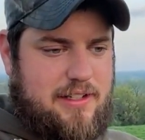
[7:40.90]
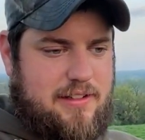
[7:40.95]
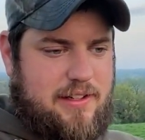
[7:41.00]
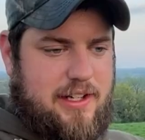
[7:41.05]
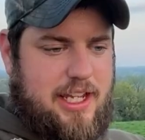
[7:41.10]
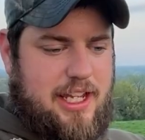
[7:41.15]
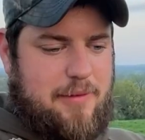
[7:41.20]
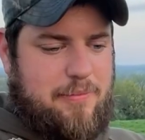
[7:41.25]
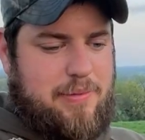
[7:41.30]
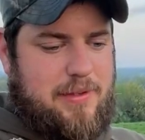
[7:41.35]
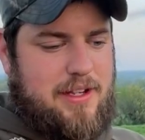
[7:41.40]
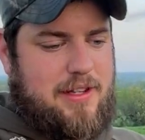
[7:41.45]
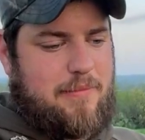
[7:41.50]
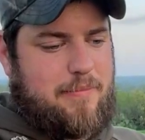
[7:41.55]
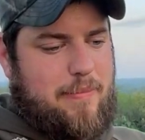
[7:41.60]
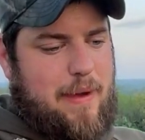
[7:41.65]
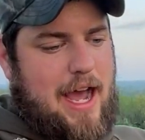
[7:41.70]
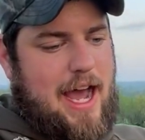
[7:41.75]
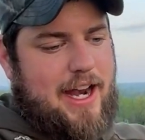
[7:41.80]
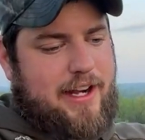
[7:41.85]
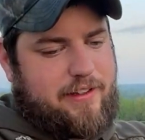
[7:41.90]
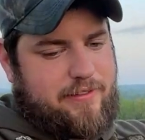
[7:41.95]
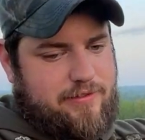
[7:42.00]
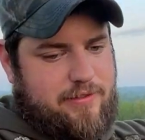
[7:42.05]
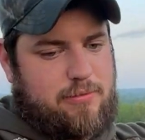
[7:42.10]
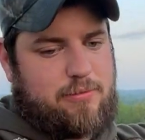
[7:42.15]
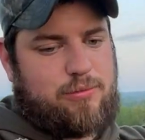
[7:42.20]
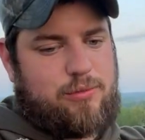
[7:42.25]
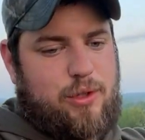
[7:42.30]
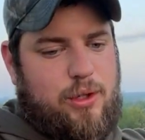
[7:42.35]
keeping the body
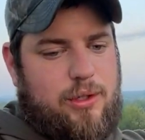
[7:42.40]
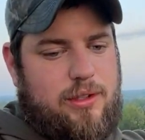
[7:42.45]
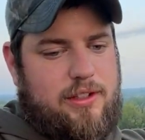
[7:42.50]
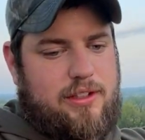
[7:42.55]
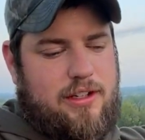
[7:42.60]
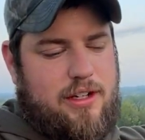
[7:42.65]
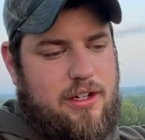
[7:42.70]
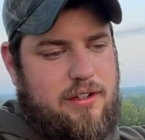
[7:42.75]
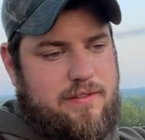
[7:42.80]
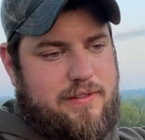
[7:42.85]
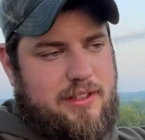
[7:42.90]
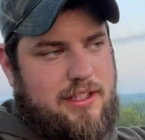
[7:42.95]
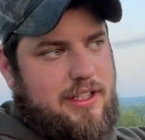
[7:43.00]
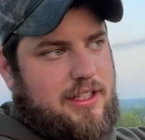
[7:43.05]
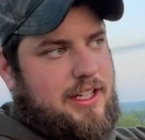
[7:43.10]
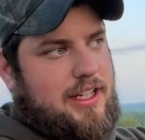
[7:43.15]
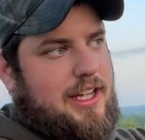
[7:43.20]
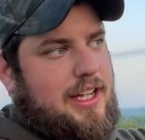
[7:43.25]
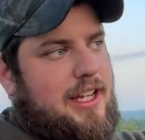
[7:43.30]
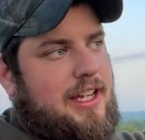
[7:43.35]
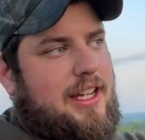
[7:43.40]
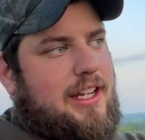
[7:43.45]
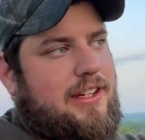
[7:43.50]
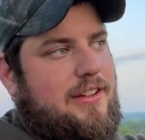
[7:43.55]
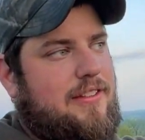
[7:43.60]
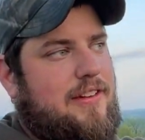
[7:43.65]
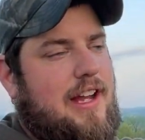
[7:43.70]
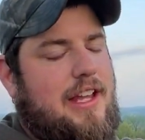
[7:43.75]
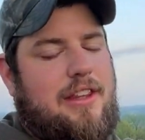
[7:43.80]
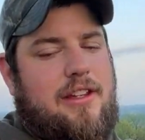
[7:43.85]
from rolling over and getting
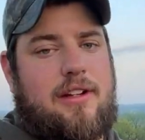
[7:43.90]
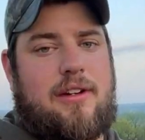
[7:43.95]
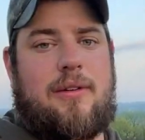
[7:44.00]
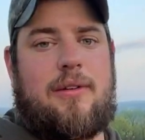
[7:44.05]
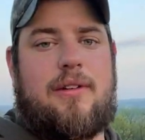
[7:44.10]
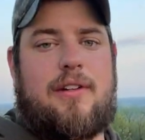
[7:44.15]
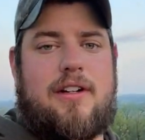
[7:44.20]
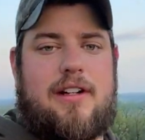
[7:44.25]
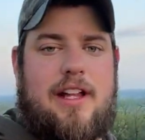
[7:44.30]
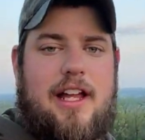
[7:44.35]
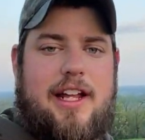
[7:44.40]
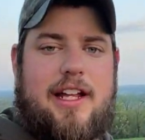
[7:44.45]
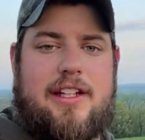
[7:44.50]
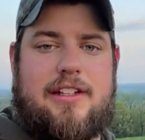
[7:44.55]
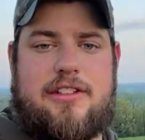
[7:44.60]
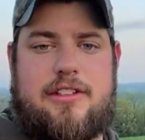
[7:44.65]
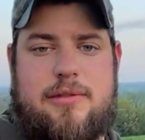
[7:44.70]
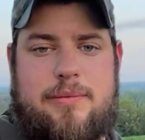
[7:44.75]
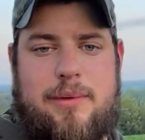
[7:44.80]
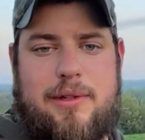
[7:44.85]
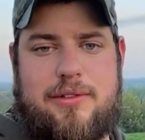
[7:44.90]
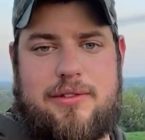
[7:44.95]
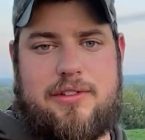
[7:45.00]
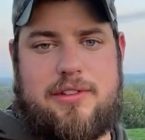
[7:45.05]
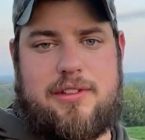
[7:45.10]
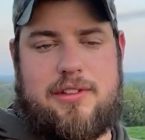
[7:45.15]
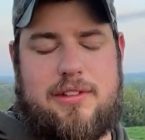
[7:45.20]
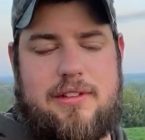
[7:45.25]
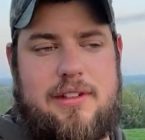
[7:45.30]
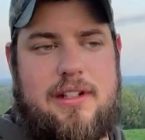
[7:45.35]
around the corner like it's supposed
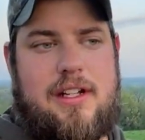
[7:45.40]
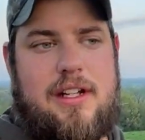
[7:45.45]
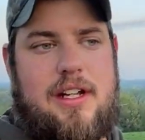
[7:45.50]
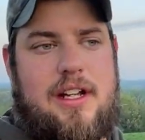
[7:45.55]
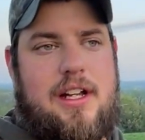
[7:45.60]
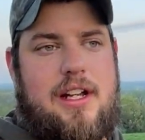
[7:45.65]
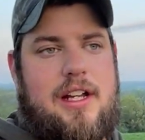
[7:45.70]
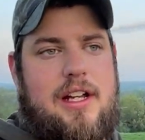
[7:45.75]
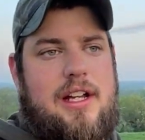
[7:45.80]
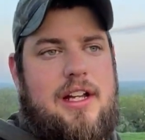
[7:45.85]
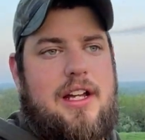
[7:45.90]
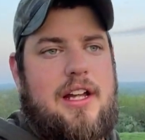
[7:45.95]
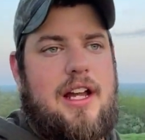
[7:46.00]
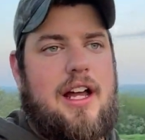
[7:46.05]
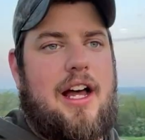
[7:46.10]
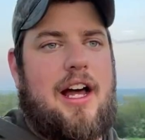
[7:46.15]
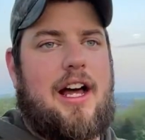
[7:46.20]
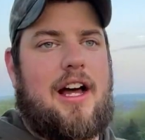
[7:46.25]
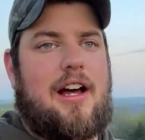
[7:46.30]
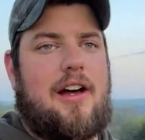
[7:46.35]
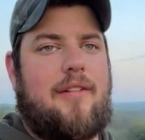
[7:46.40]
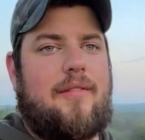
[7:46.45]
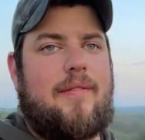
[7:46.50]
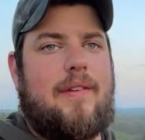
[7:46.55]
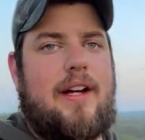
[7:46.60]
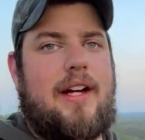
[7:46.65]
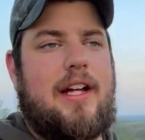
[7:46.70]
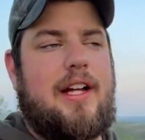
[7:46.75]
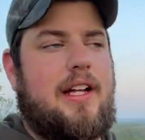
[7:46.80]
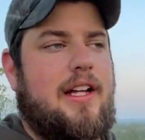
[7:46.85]
to.
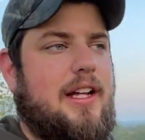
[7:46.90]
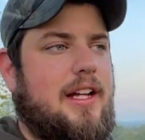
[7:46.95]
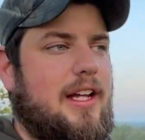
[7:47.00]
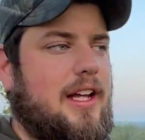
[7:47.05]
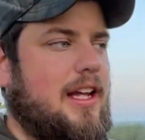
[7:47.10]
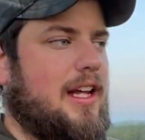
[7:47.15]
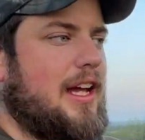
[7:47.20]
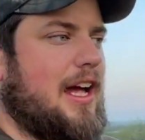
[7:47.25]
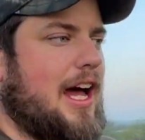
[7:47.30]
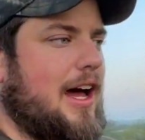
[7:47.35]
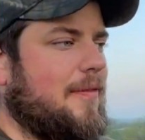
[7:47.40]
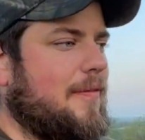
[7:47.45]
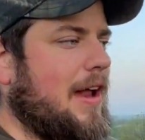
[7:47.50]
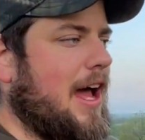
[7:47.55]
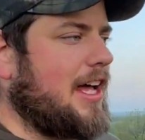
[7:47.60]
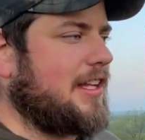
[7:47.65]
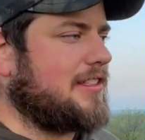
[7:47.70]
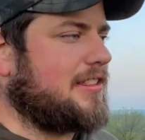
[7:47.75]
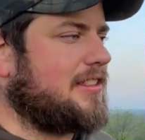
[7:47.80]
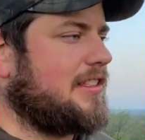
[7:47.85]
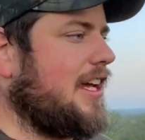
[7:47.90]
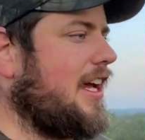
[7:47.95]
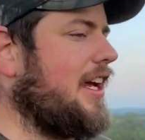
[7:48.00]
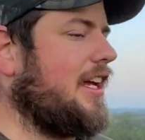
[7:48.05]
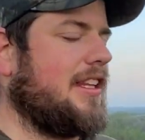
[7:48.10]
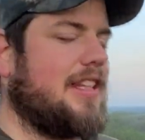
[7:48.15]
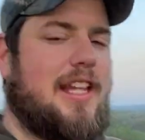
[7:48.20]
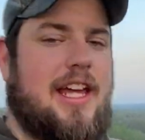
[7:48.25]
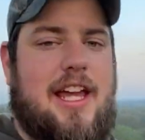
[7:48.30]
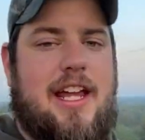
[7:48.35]
I'm not
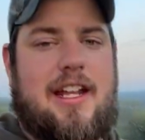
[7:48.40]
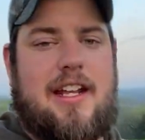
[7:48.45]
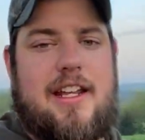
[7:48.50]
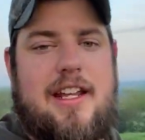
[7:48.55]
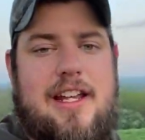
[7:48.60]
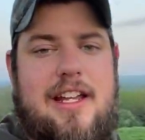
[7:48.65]
saying that